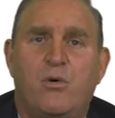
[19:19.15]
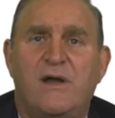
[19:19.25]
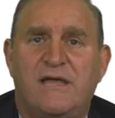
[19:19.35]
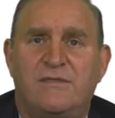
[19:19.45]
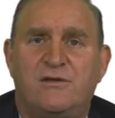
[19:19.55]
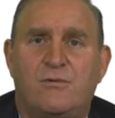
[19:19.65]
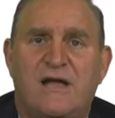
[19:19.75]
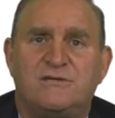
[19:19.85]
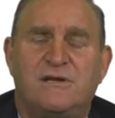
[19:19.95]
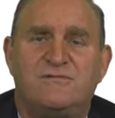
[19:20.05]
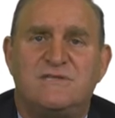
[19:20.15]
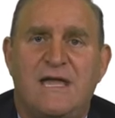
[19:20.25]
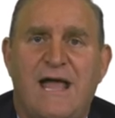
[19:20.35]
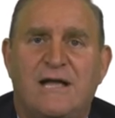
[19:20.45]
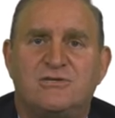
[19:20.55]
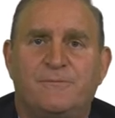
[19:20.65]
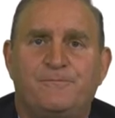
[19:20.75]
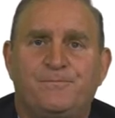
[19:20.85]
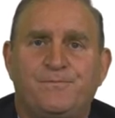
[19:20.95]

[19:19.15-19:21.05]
pointing in the direction of state action